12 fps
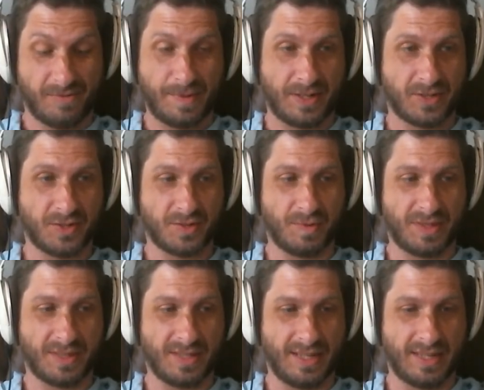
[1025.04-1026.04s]
of pictures with
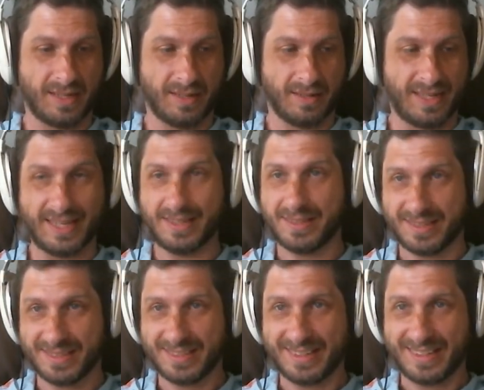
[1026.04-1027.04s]
like
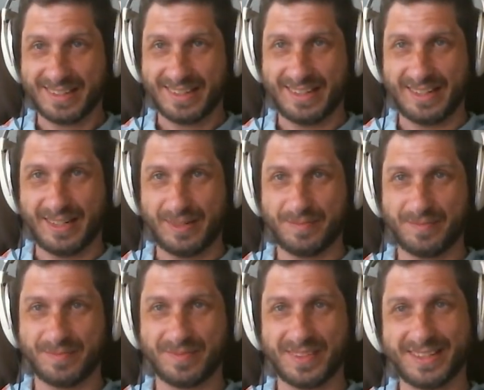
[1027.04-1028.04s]
kids,
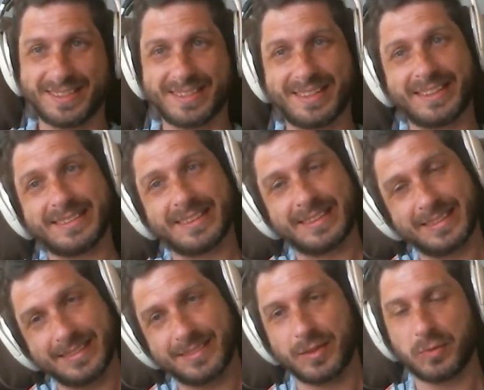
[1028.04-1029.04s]
and it's like,
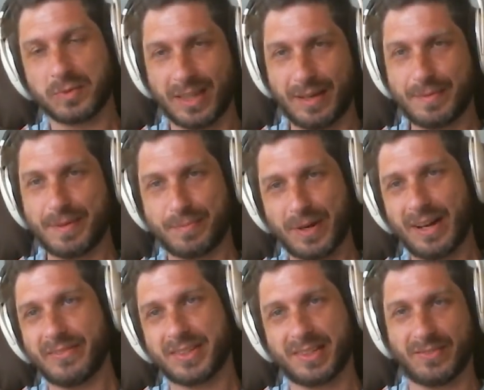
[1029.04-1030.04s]
I mean,
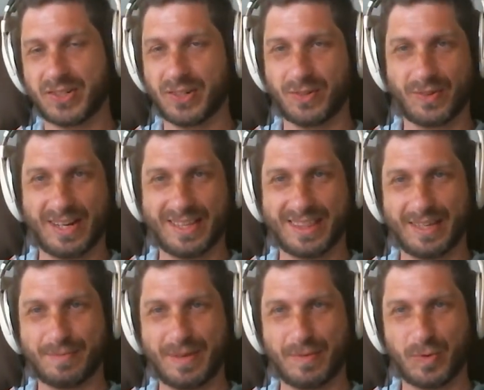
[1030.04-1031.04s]
privacy of children, I
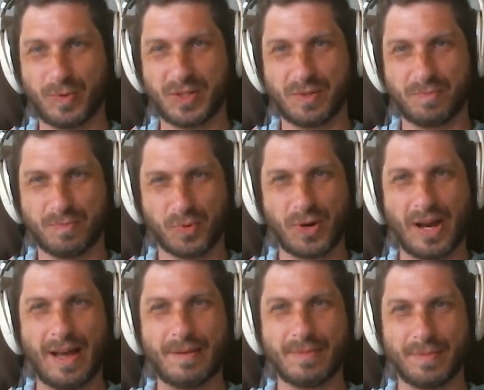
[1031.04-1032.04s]
think maybe we should
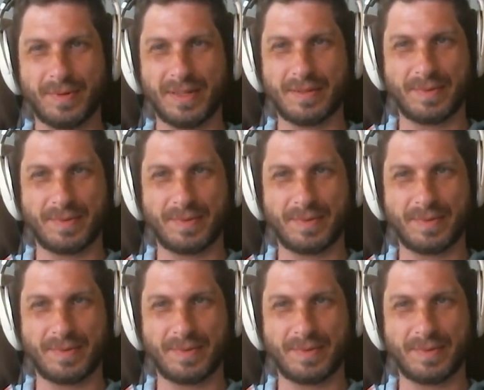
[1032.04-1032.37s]
probably